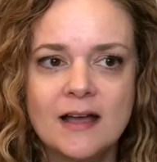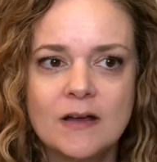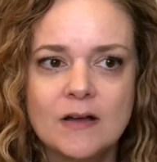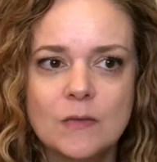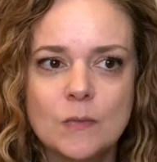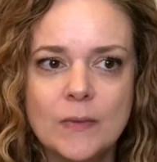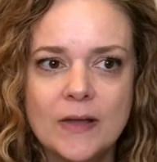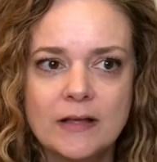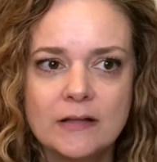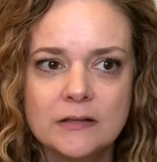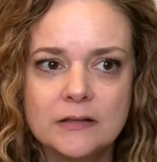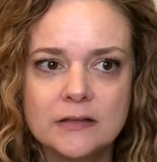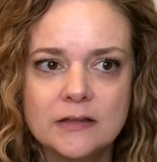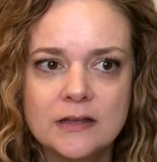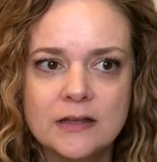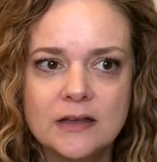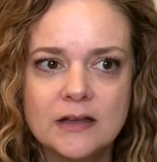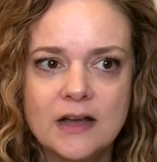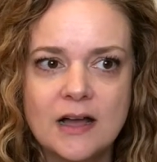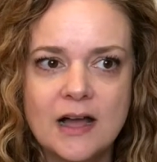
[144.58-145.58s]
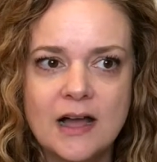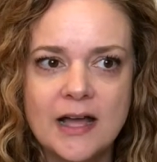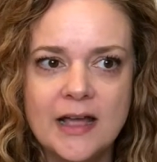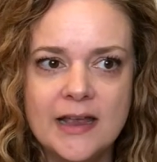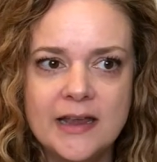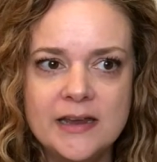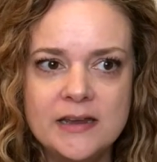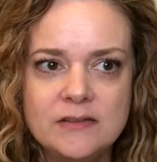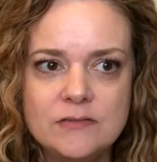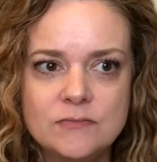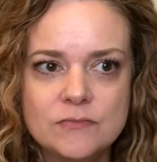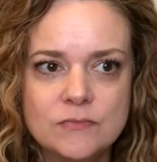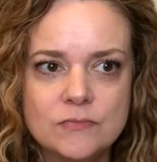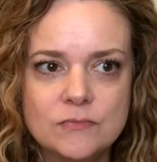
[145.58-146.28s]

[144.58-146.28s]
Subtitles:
Well, as